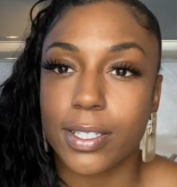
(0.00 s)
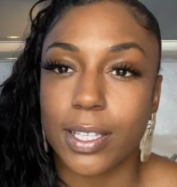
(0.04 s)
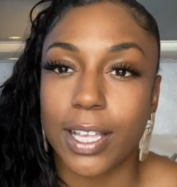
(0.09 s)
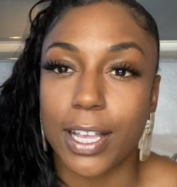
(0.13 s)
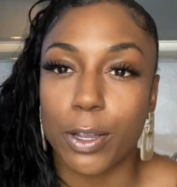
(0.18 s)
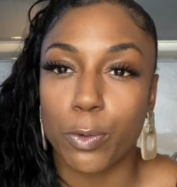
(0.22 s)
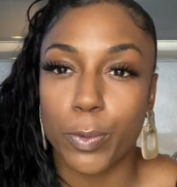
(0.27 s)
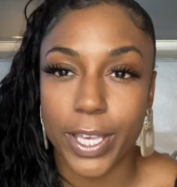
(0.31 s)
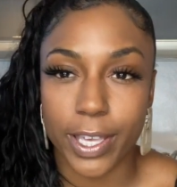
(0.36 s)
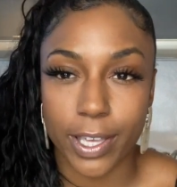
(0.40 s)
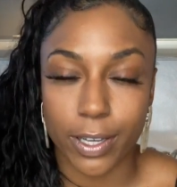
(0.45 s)
Like,
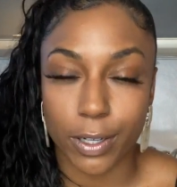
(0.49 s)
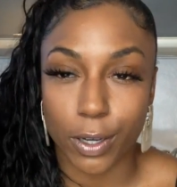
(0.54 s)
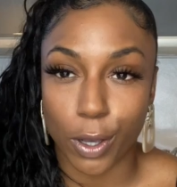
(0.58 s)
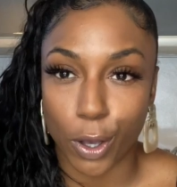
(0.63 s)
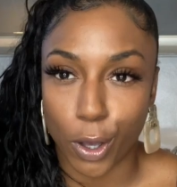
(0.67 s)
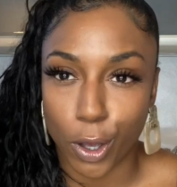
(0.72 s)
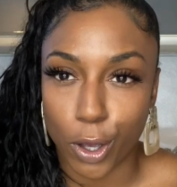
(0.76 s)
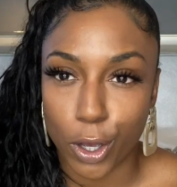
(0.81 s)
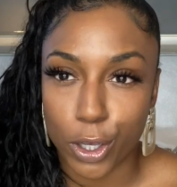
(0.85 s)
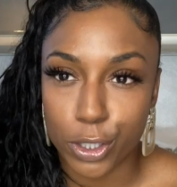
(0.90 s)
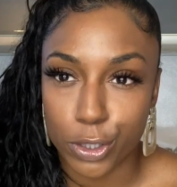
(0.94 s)
we can
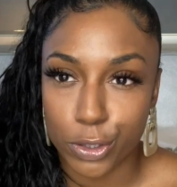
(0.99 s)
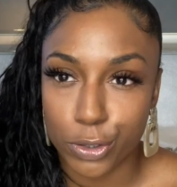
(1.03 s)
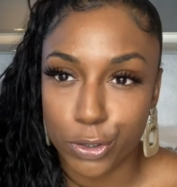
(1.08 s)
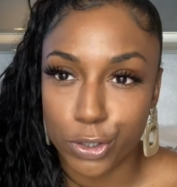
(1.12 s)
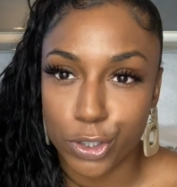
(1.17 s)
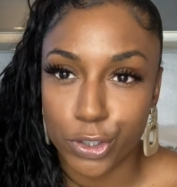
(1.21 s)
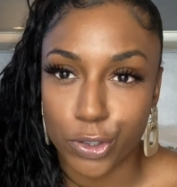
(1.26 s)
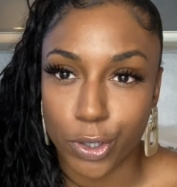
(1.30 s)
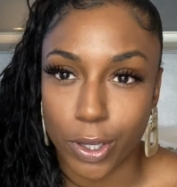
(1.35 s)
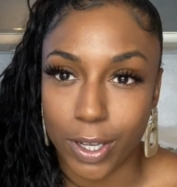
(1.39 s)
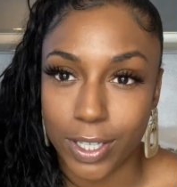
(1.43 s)
all use
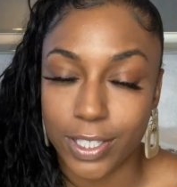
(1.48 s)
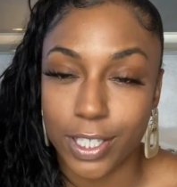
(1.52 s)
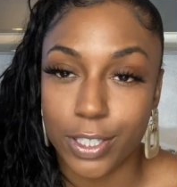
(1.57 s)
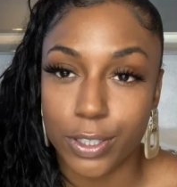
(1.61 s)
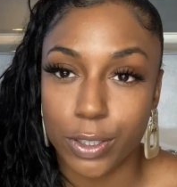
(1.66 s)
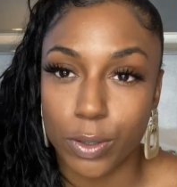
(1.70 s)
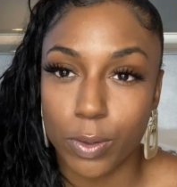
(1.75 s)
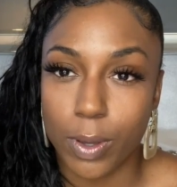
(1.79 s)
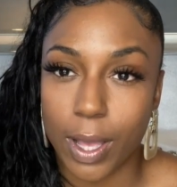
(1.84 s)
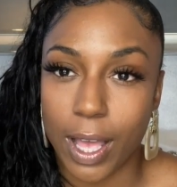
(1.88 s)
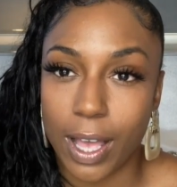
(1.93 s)
straws. I
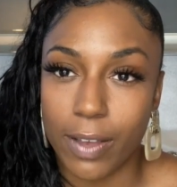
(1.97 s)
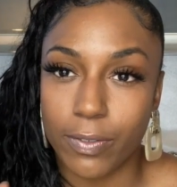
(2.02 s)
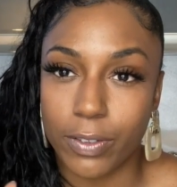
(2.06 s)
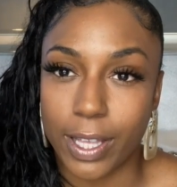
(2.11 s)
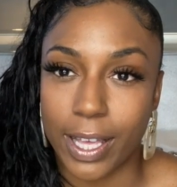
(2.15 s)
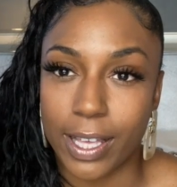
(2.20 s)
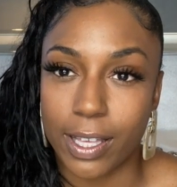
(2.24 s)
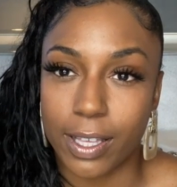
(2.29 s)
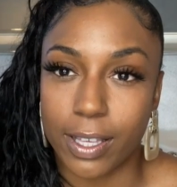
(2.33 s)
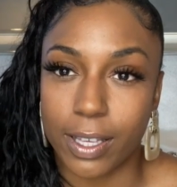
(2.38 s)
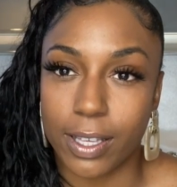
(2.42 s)
do have
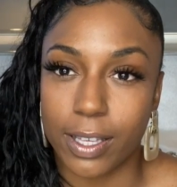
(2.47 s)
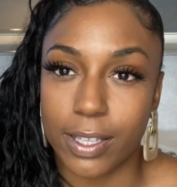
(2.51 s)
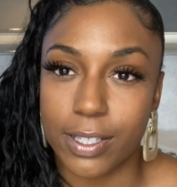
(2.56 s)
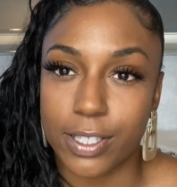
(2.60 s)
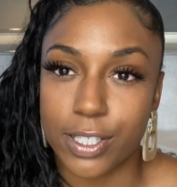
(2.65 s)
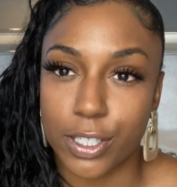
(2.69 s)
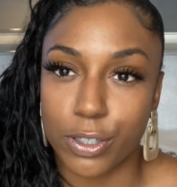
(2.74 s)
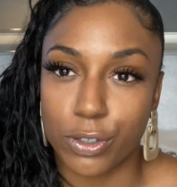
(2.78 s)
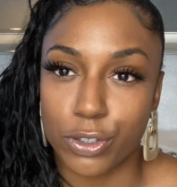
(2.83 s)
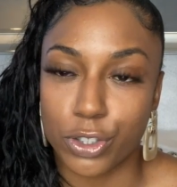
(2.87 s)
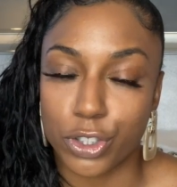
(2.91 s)
like a
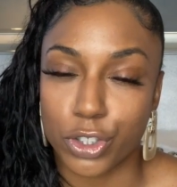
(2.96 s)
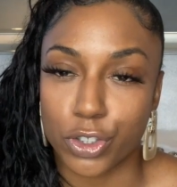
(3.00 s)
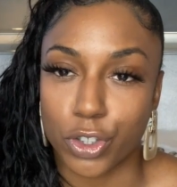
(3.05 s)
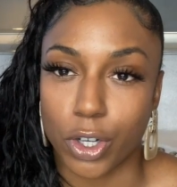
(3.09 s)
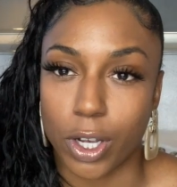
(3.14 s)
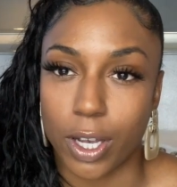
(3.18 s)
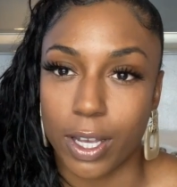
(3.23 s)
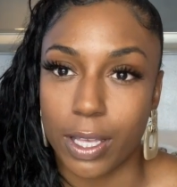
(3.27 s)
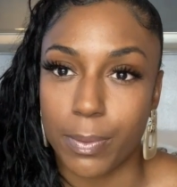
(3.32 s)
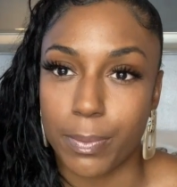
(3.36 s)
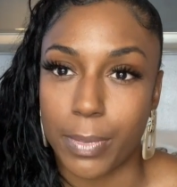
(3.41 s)
steel
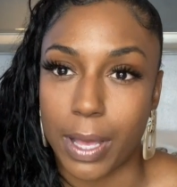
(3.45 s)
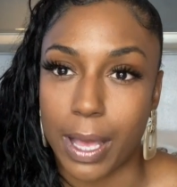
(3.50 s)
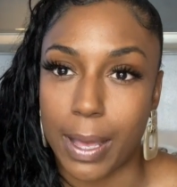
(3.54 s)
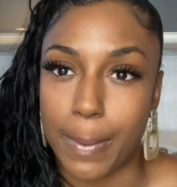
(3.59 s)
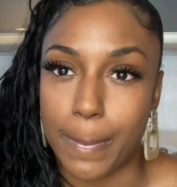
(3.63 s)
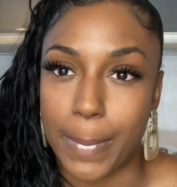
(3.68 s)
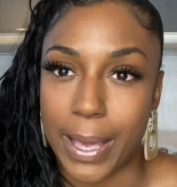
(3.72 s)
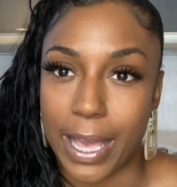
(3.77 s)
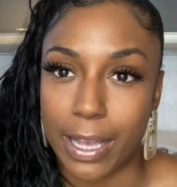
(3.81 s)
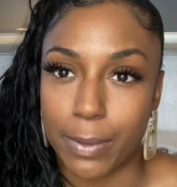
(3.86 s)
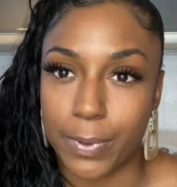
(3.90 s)
straw in my
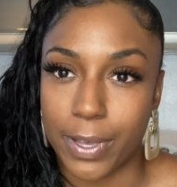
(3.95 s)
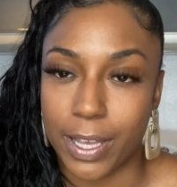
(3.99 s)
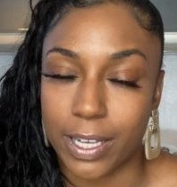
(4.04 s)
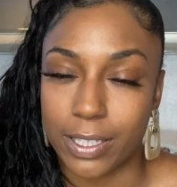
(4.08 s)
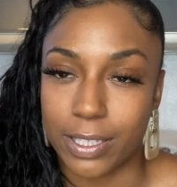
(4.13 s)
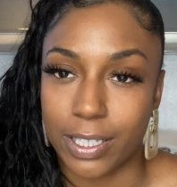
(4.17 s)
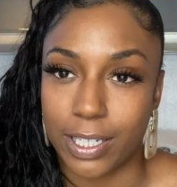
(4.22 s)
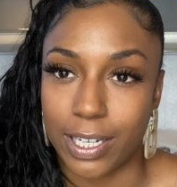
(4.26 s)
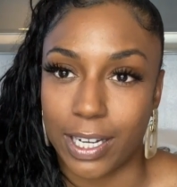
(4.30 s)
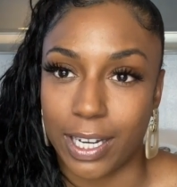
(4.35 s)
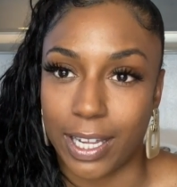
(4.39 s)
backpack
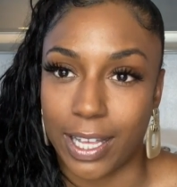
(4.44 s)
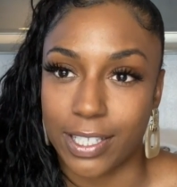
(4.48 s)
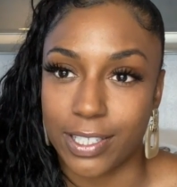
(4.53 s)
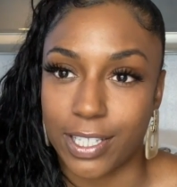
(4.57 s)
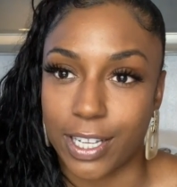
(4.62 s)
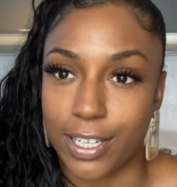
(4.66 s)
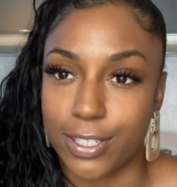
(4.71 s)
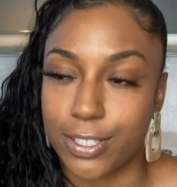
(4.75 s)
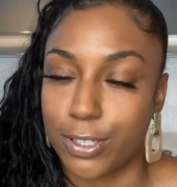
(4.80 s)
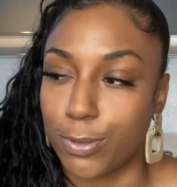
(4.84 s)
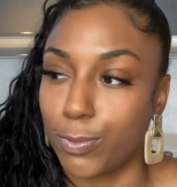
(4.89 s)
that I like
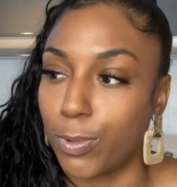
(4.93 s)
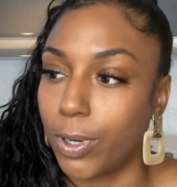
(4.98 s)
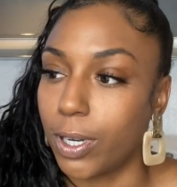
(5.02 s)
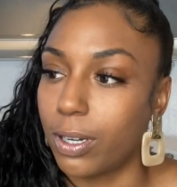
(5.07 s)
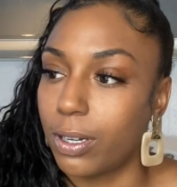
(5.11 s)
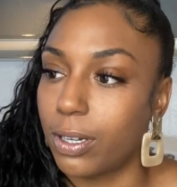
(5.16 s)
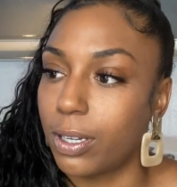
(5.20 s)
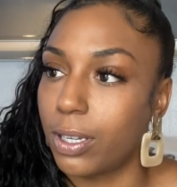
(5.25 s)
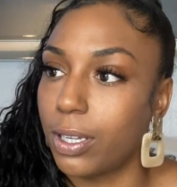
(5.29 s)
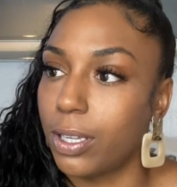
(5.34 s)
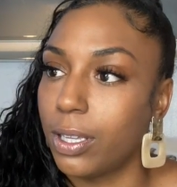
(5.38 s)
take to
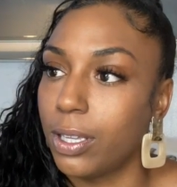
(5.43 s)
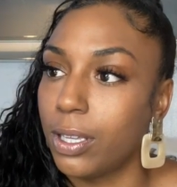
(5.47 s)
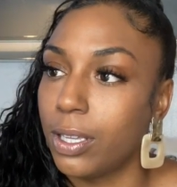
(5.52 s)
work,